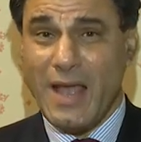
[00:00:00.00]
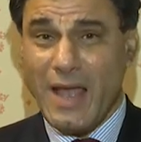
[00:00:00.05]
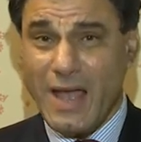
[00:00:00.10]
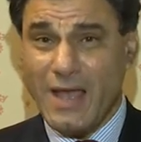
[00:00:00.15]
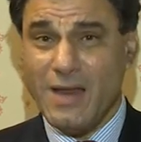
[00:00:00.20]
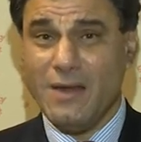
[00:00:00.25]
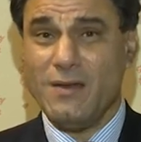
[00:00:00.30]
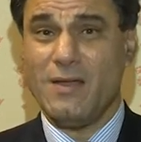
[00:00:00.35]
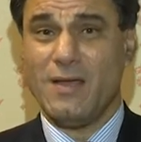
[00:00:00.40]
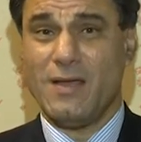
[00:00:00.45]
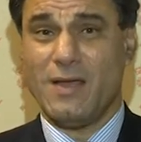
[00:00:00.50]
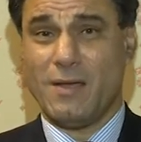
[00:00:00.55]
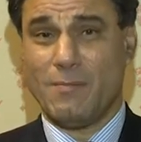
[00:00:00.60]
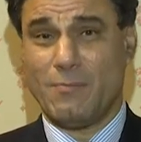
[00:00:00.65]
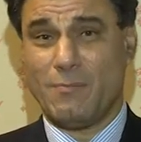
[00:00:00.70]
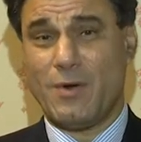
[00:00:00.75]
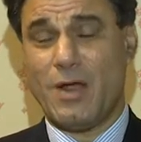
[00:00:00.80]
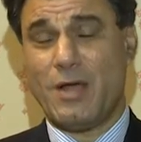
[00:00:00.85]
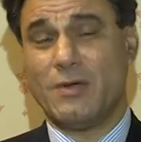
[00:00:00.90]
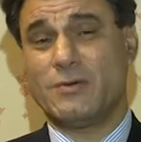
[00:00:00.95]
And
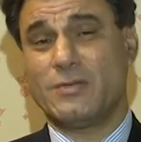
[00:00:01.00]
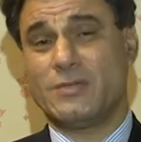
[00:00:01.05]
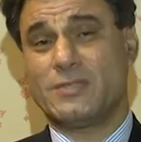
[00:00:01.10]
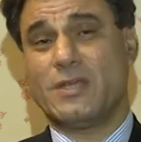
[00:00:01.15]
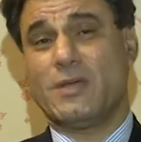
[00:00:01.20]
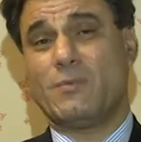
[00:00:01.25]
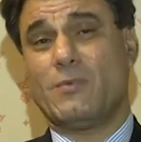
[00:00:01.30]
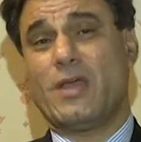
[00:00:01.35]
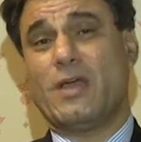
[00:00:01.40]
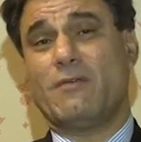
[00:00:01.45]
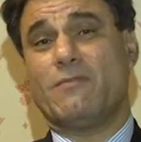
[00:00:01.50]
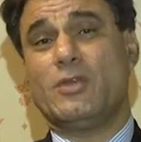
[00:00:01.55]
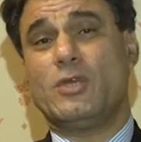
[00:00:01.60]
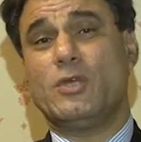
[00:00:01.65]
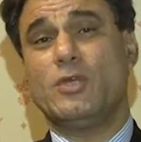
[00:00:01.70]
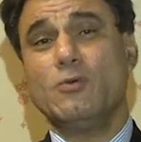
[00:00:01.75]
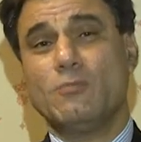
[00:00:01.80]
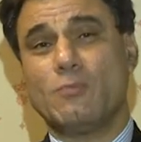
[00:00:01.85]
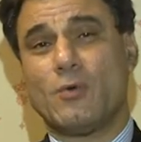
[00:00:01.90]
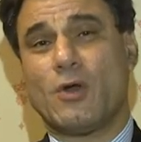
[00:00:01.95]
I'm proud to say we have a
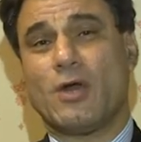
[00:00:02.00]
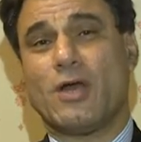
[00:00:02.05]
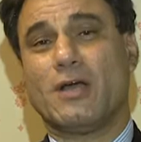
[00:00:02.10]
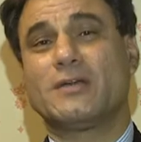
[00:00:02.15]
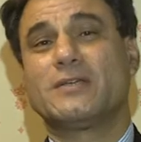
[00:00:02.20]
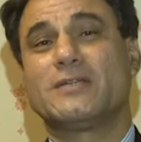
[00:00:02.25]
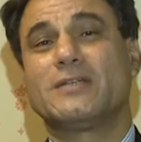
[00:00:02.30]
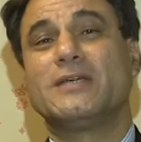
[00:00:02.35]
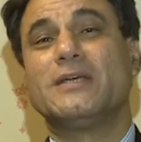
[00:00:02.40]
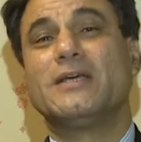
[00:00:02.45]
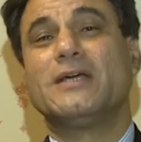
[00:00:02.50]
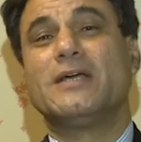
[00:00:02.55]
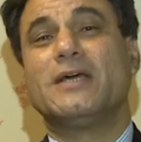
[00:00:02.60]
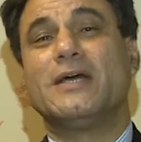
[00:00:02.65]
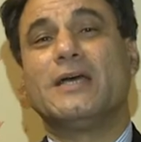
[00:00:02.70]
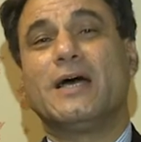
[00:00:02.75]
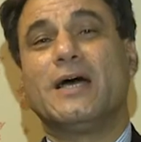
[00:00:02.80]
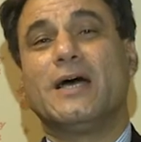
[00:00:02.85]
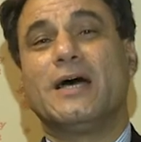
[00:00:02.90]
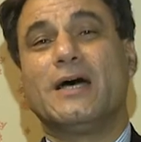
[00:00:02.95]
new product
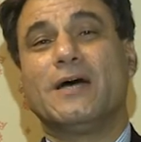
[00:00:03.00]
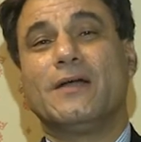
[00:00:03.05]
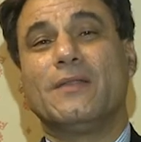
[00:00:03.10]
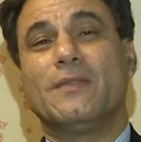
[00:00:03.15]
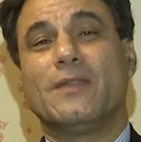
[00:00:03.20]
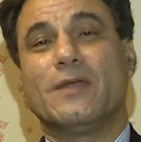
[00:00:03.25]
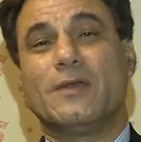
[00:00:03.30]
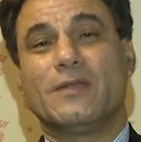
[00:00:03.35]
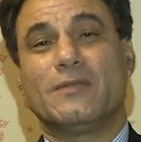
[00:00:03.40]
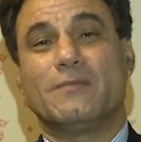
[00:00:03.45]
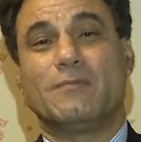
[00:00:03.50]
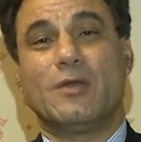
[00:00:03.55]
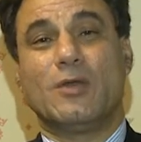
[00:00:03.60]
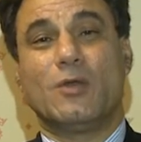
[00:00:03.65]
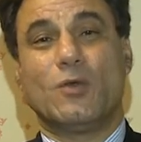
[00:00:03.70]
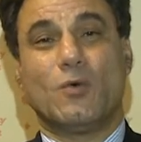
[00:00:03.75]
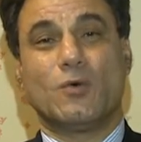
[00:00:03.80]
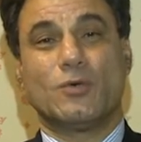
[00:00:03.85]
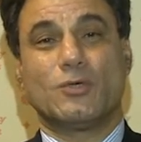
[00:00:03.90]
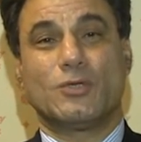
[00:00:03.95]
uh, that has
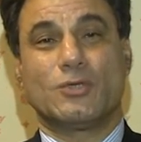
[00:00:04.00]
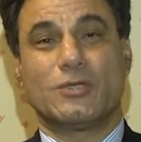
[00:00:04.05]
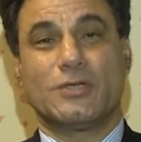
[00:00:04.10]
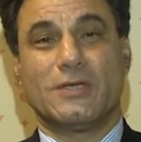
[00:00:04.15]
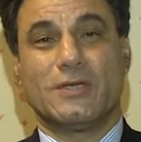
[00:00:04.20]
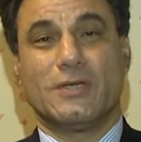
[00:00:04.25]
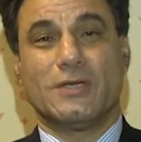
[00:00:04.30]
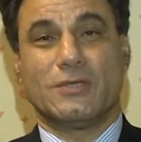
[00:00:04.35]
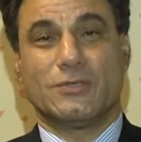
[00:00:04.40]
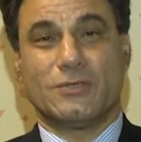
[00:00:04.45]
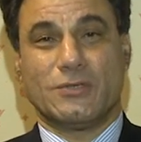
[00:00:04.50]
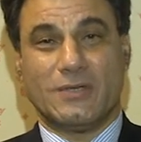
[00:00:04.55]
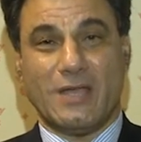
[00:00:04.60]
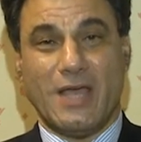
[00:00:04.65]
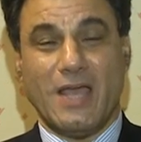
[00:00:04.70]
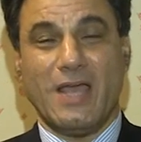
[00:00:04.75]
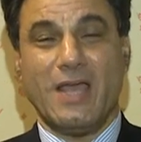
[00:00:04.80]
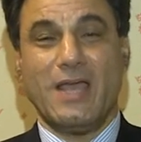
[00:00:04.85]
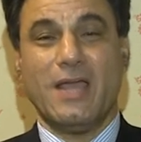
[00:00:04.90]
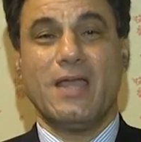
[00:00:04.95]
been launched
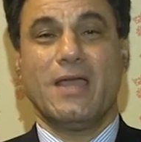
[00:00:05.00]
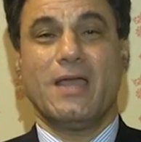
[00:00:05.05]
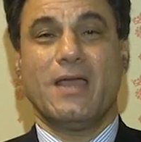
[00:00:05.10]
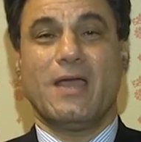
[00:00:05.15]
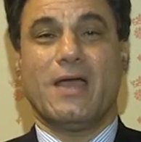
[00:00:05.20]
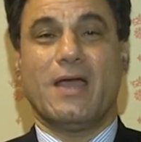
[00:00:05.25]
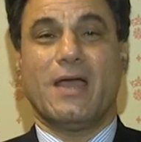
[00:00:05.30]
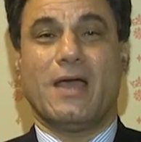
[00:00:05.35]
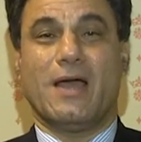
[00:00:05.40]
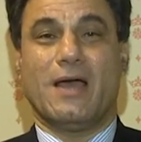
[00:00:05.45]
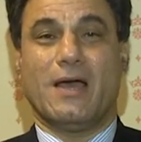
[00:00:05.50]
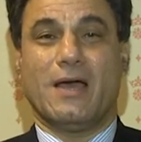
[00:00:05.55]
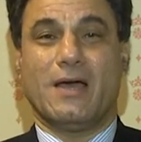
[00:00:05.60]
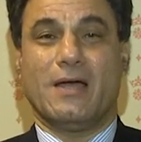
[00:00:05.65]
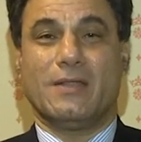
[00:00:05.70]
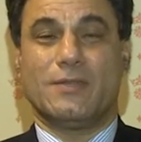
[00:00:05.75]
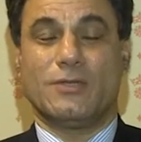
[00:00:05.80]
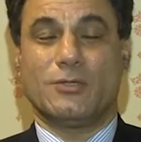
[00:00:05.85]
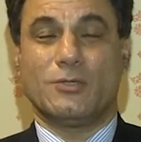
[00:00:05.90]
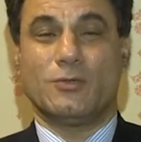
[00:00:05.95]
today
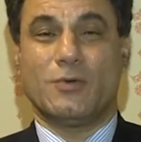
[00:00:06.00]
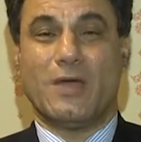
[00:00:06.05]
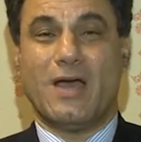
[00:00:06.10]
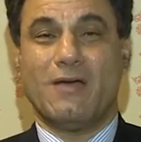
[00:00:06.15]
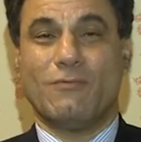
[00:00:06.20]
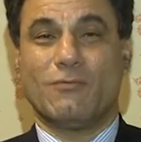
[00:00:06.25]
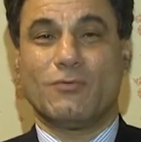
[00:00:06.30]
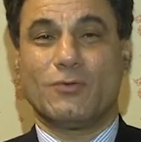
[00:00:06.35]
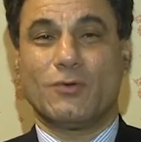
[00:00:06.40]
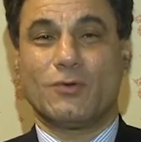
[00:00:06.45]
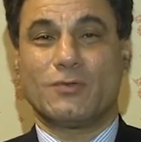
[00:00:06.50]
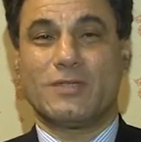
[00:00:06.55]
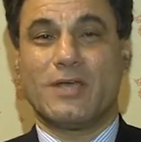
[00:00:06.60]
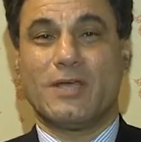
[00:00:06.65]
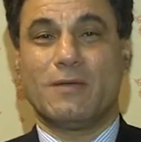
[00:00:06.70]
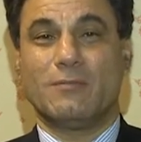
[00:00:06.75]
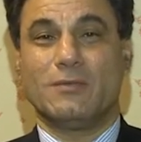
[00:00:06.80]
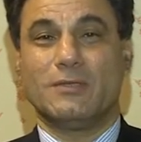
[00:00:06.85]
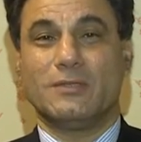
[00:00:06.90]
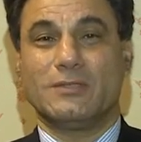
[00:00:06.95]
uh, that you have on your
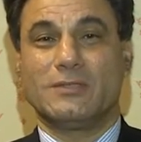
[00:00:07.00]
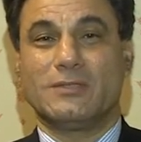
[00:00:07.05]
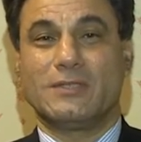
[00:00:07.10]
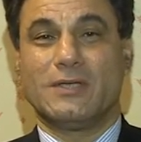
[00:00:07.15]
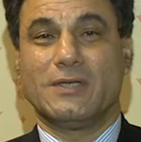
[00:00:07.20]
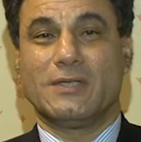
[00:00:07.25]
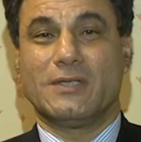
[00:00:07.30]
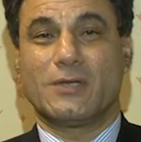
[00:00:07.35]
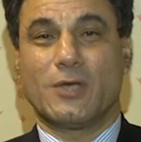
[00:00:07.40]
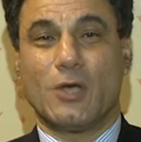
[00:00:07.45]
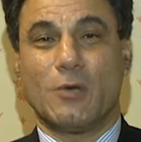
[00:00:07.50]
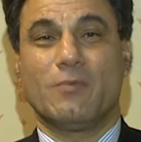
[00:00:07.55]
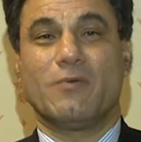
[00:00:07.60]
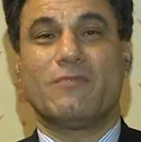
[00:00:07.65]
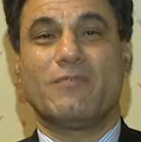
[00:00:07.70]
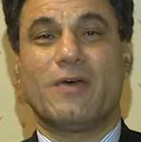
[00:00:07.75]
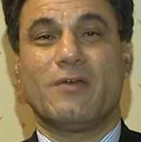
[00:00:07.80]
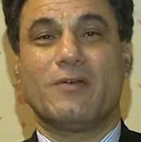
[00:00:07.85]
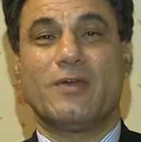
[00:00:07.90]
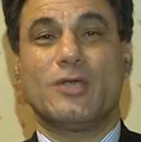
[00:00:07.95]
tables,
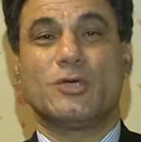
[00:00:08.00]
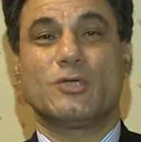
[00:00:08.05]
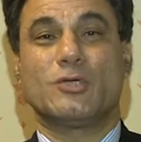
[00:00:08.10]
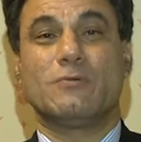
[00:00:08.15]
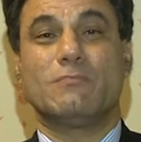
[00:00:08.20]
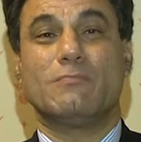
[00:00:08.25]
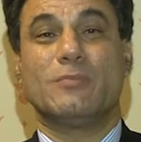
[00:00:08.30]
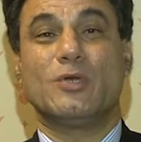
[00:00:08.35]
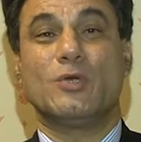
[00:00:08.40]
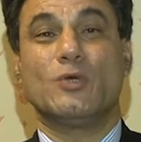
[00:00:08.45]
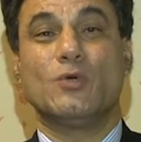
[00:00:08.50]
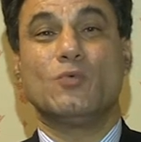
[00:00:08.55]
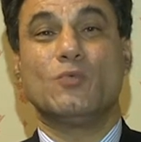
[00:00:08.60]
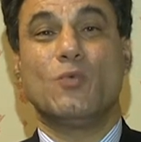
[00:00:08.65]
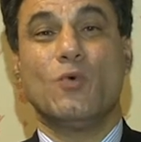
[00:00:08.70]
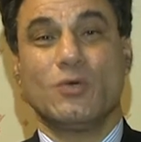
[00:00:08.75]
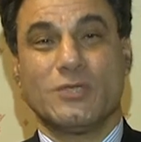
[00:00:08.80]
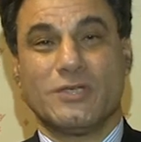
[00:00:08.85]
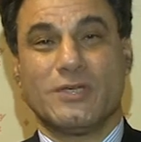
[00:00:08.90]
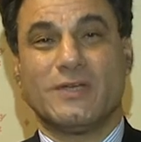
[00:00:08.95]
Cobra Foundation Belu
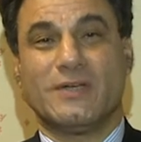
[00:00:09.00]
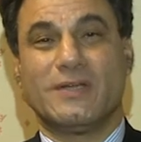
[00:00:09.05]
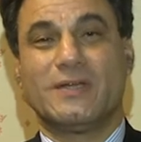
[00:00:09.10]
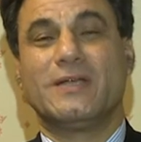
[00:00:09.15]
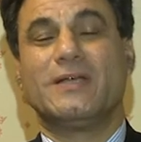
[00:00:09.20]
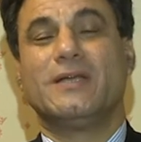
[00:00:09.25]
Water,